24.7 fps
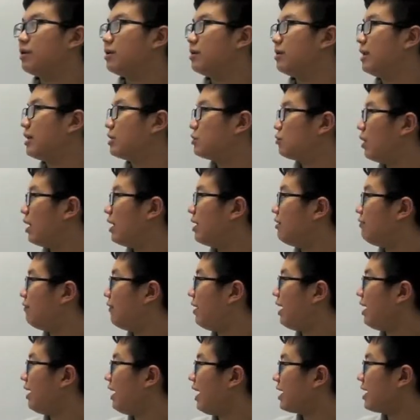That's why if
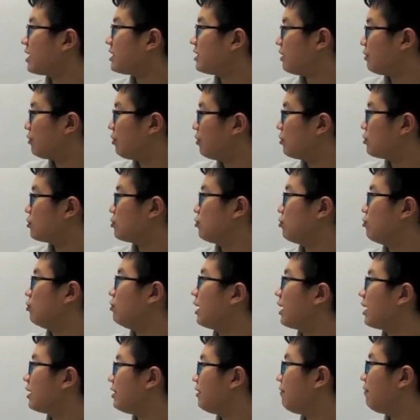x equals to
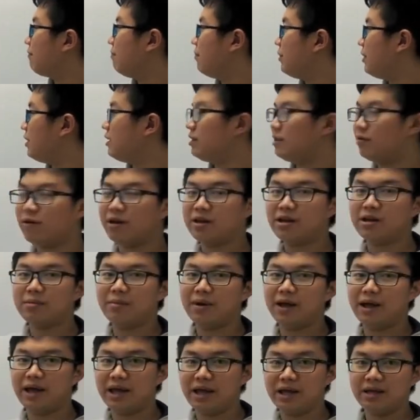negative b divided
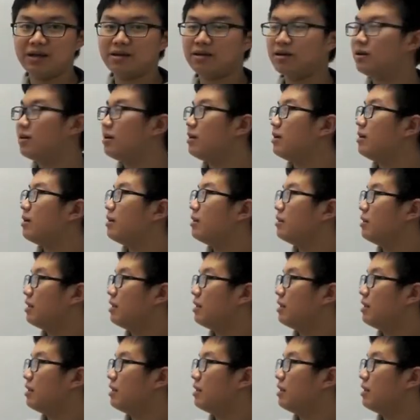by a, the